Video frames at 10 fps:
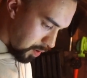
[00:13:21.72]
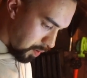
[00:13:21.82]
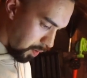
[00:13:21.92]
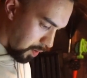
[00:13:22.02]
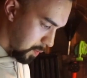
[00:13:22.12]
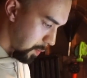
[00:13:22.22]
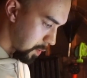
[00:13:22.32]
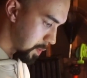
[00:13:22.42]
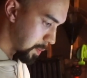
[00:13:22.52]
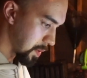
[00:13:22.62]
Well, because
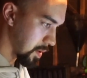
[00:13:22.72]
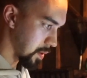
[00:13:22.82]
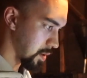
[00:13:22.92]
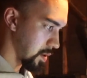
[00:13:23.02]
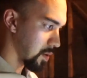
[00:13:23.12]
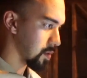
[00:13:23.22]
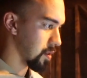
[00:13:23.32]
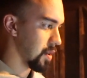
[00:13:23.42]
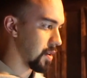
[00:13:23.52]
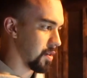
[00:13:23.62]
most people
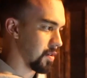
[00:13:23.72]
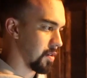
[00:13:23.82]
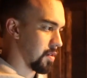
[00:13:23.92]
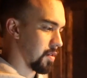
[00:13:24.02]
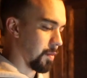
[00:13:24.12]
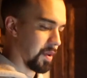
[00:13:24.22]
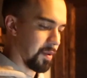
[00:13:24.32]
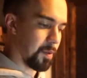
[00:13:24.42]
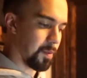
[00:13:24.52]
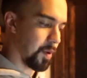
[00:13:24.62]
usually, I mean,
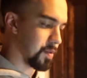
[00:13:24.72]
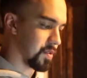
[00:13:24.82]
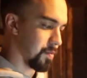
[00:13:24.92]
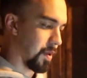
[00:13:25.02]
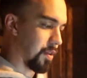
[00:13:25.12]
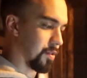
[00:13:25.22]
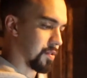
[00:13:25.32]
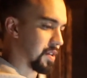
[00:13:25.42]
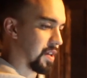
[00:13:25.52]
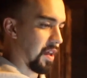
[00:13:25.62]
most
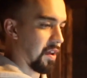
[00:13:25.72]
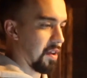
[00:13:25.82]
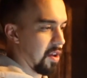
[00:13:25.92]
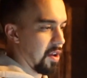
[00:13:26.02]
manuals say like